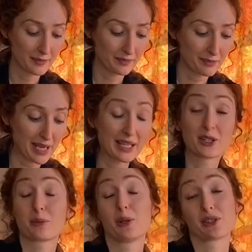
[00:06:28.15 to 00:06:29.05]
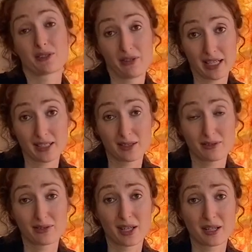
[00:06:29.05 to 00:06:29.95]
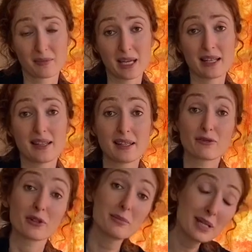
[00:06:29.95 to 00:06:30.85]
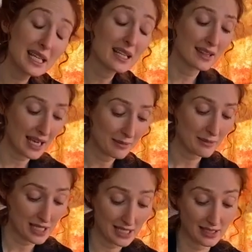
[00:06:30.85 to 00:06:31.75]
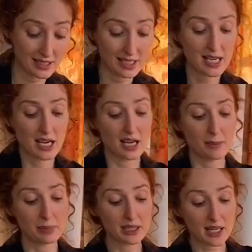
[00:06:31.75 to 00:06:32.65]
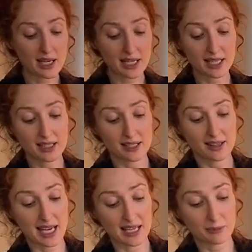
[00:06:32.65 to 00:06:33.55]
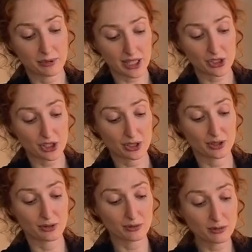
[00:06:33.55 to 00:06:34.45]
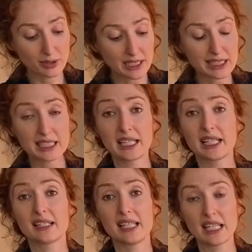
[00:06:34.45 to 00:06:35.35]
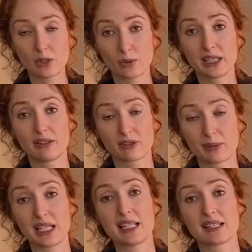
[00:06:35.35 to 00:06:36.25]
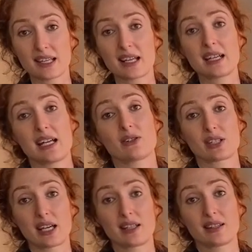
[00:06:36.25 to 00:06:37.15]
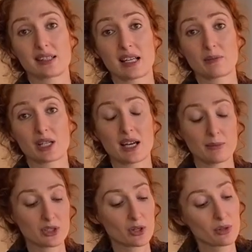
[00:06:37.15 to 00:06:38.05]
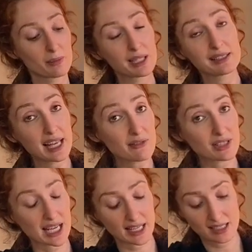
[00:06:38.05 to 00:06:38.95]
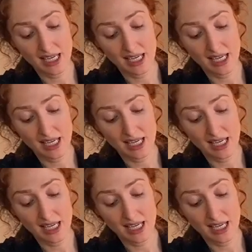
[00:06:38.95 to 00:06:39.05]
making your pulls effective. And for me, that means applying that pressure really equally from the inside and outside at the same time. So with my left hand,